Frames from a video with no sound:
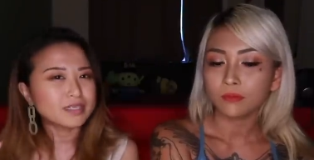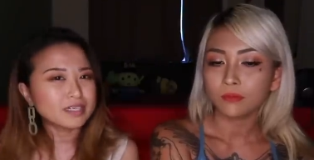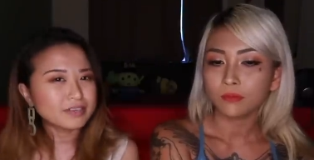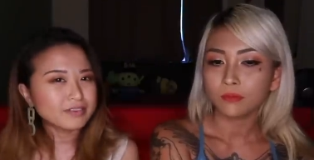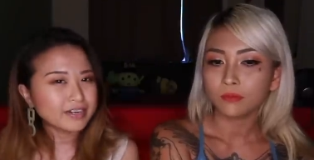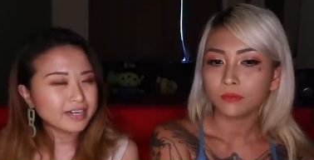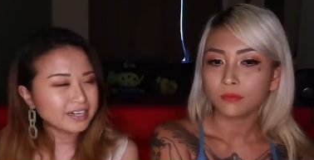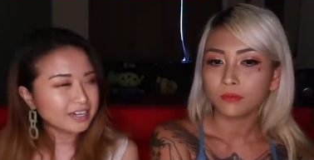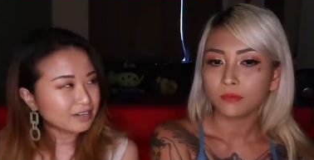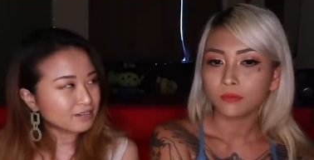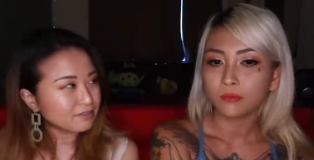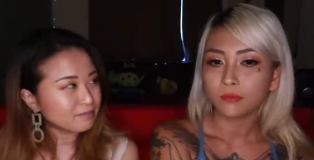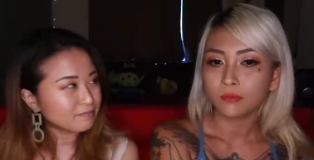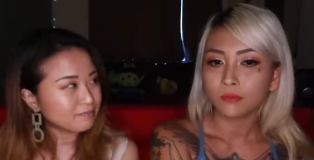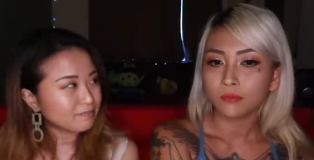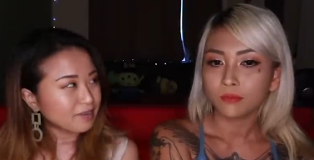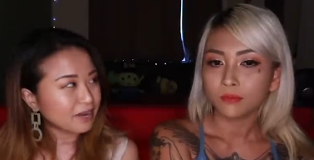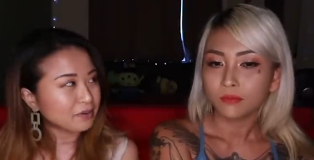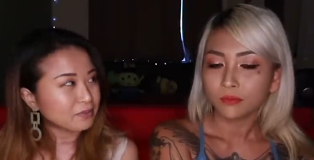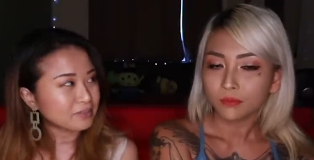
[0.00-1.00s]
Speaker 1: media right now.
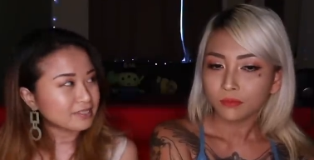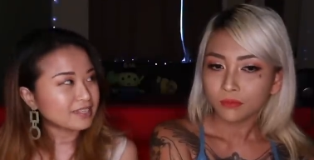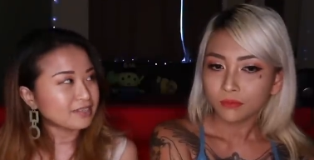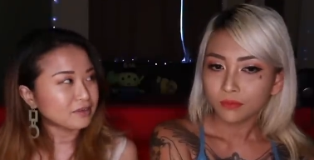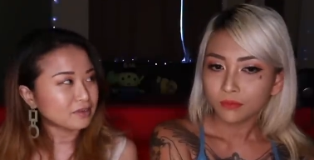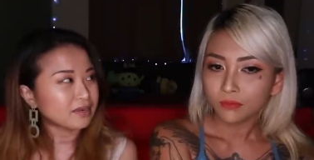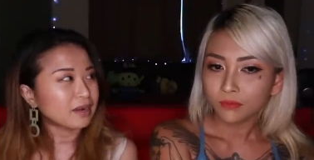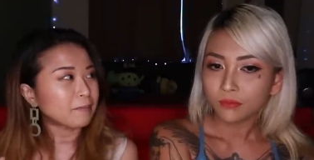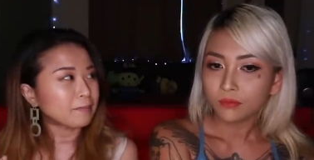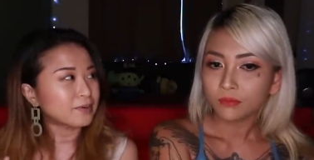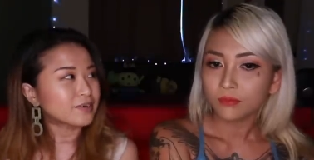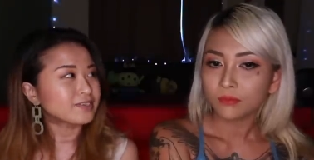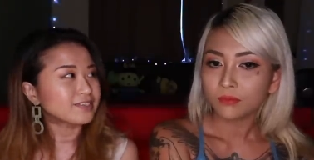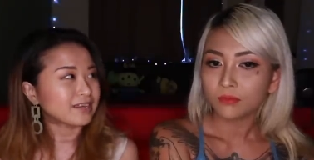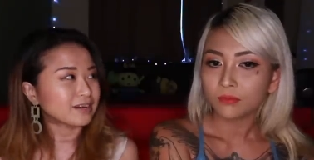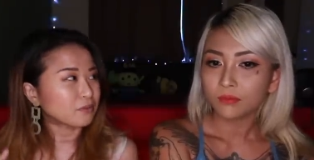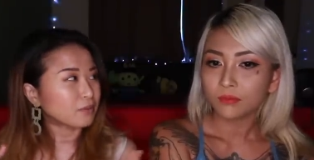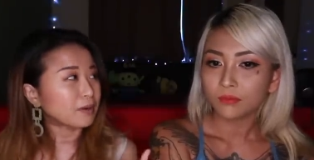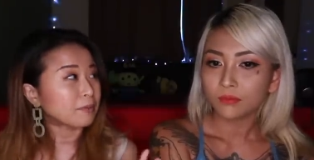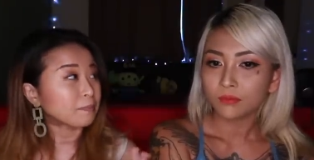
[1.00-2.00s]
I would say your numbers
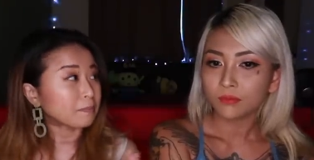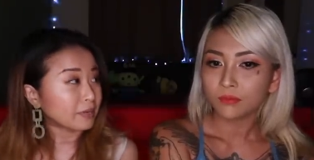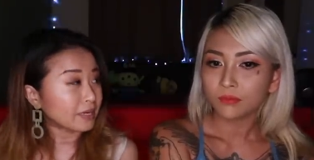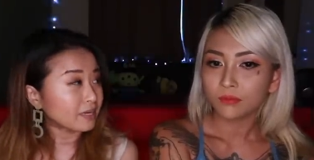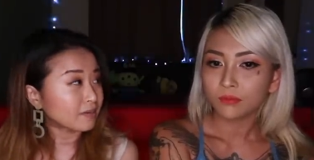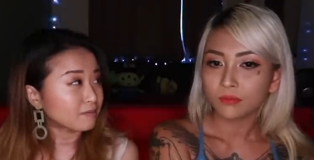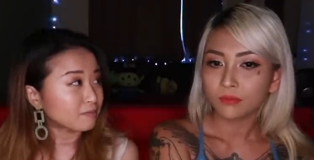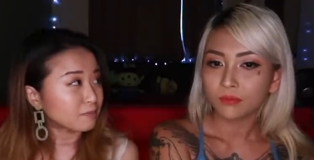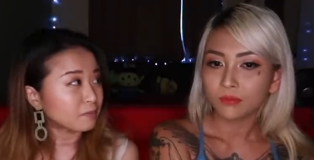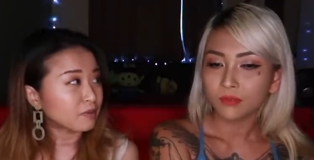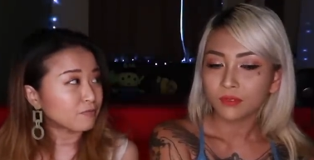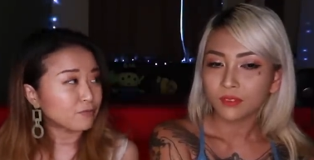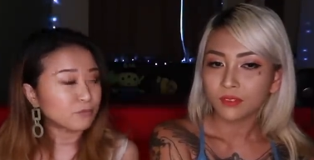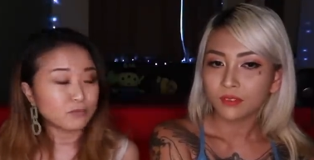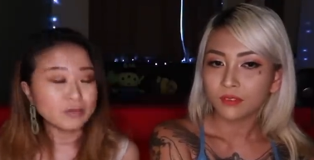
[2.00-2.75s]
are quite big if,